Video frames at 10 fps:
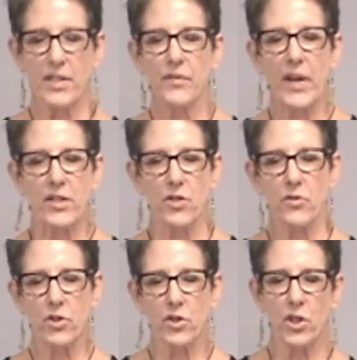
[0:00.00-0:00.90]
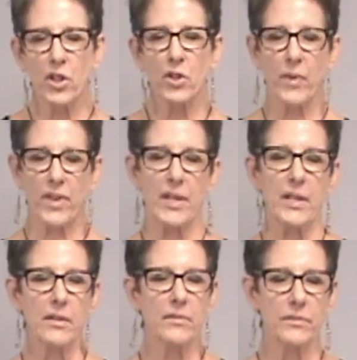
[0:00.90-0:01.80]
I just invite you to turn
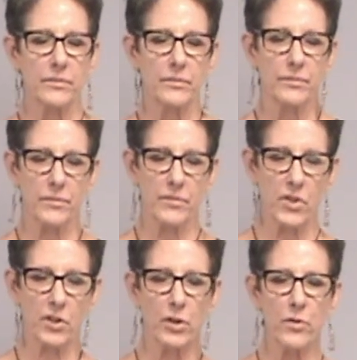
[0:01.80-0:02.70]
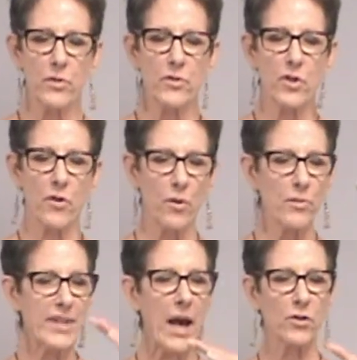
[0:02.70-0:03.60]
within, to
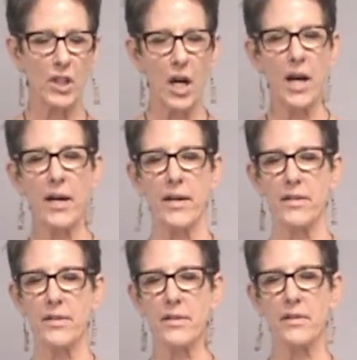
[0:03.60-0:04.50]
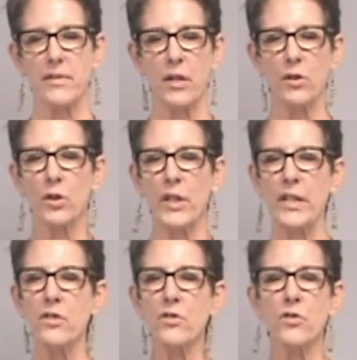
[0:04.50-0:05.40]
close those outer eyes that
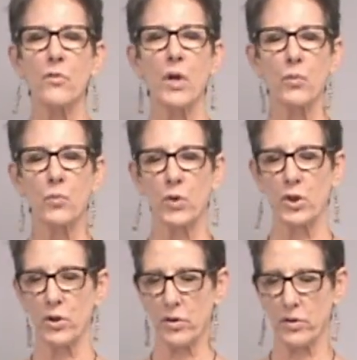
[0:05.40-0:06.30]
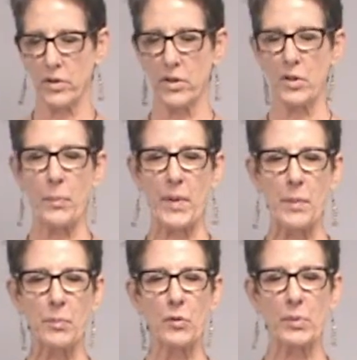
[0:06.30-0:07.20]
look into our world,
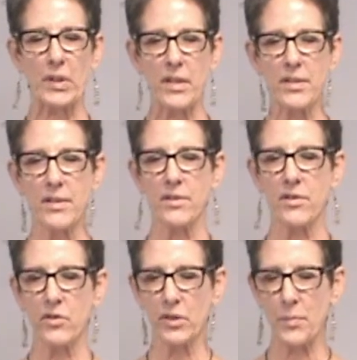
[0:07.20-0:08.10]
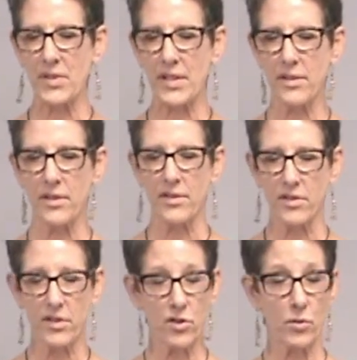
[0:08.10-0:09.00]
into people, places,
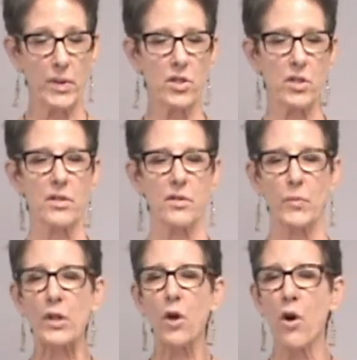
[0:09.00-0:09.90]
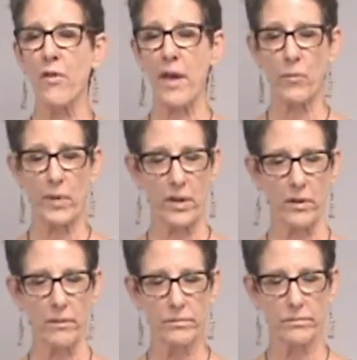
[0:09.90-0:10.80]
circumstances, and situations. And we call that
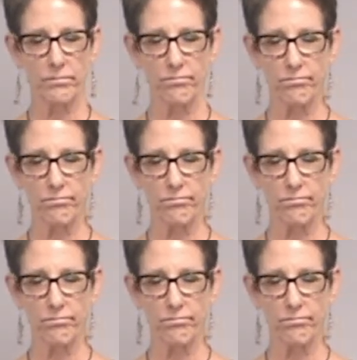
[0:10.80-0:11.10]
real.